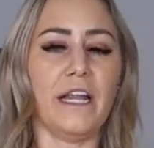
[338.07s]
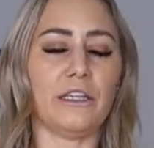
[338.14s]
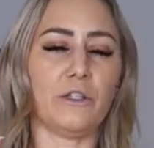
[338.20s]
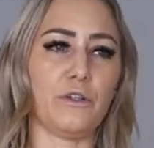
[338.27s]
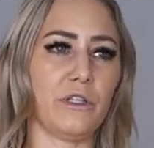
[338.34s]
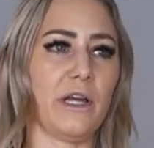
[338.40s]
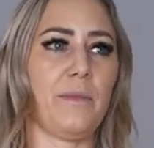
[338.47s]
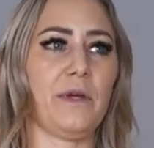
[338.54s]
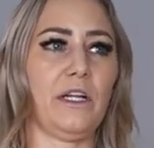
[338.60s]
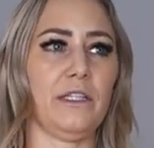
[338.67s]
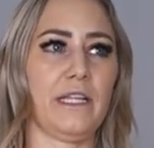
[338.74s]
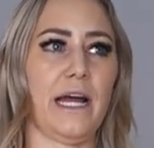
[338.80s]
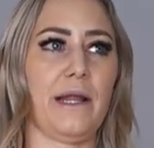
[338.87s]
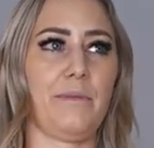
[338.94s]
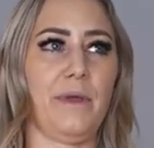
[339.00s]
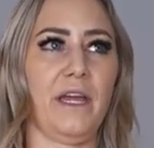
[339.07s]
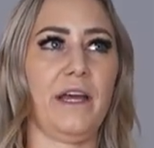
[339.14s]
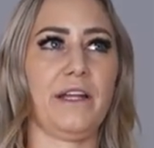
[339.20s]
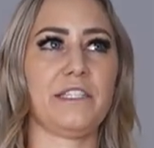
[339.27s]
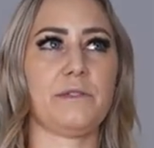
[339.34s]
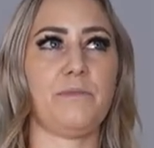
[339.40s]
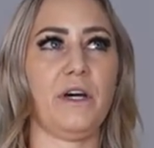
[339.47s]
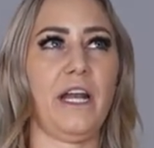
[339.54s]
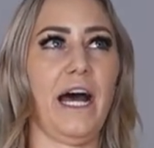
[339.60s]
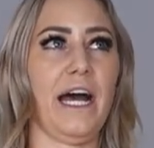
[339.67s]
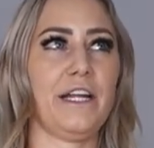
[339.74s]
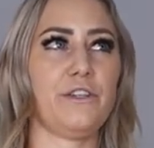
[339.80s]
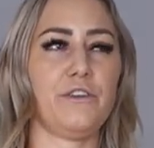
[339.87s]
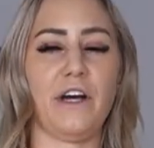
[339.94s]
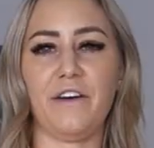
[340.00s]
Lululemon Align pants, but
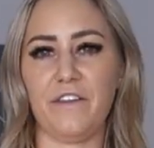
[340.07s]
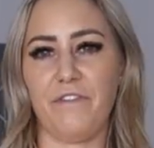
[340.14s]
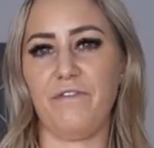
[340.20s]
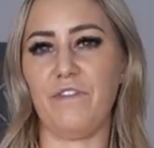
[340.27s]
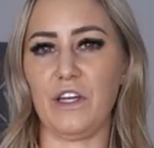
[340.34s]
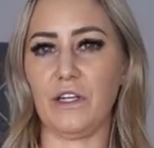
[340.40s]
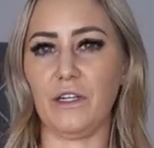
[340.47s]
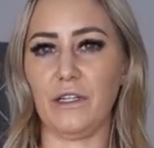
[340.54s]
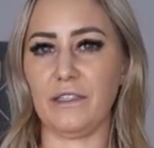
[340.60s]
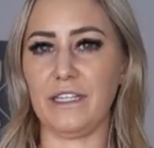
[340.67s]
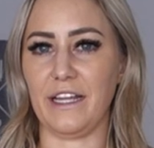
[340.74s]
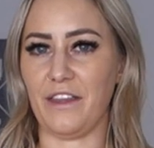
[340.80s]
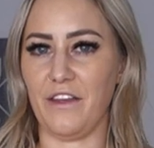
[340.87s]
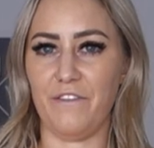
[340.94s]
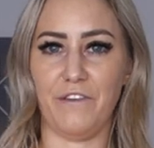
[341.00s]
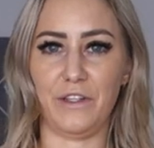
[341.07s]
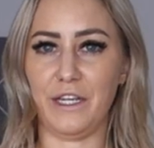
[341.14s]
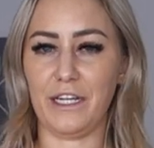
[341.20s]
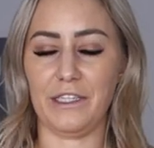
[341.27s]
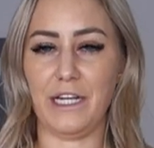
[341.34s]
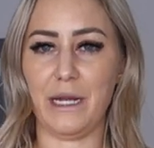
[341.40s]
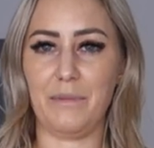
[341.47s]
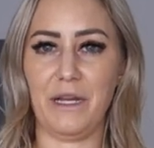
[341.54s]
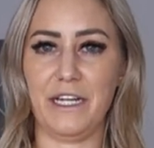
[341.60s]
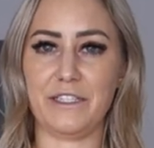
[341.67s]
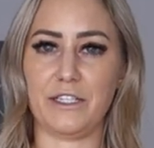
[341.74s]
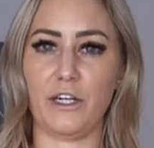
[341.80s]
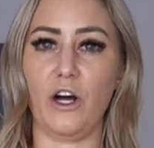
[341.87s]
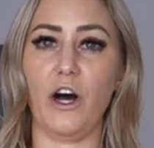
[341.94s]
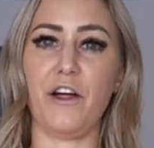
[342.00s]
I do not feel like they feel like Align
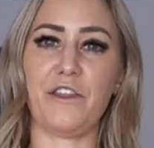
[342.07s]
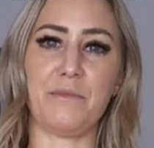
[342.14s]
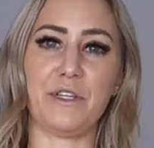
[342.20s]
pants at all.